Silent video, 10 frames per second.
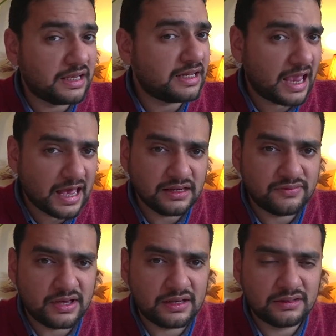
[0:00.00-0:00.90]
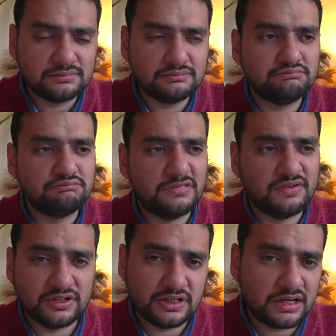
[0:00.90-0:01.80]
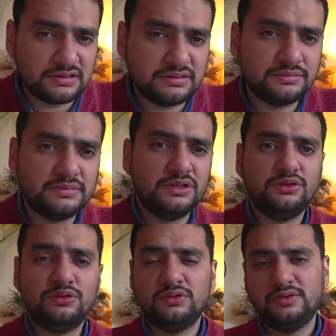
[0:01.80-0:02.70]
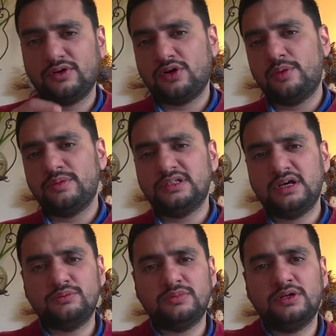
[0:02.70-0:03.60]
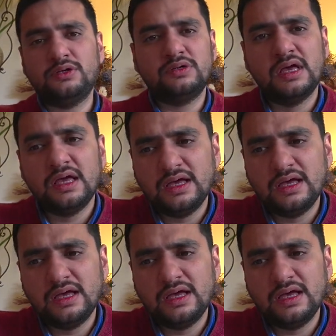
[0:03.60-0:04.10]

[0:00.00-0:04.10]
in any way. If it does, do leave a comment down below,